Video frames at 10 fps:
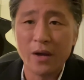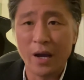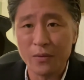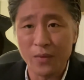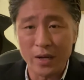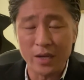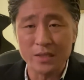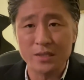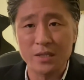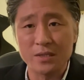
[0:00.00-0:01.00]
what I
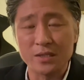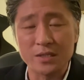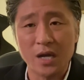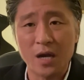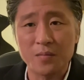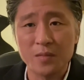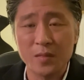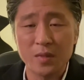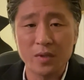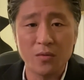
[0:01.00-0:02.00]
see is the top
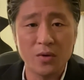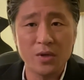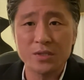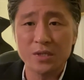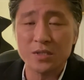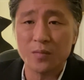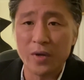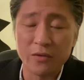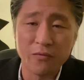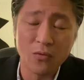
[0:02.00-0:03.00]
is
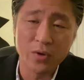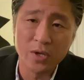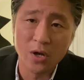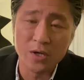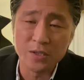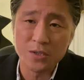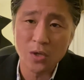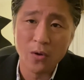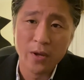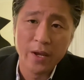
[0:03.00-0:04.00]
about the $40.
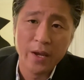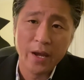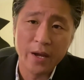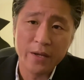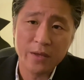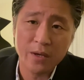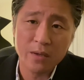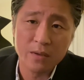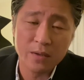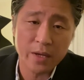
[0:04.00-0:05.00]
So
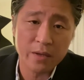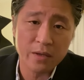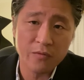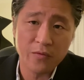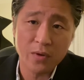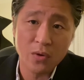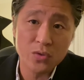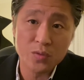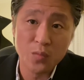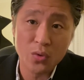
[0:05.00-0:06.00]
anything like if it
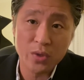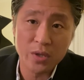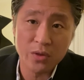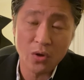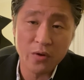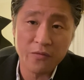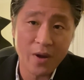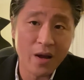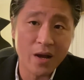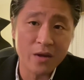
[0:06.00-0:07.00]
goes more than
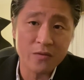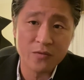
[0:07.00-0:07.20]
35,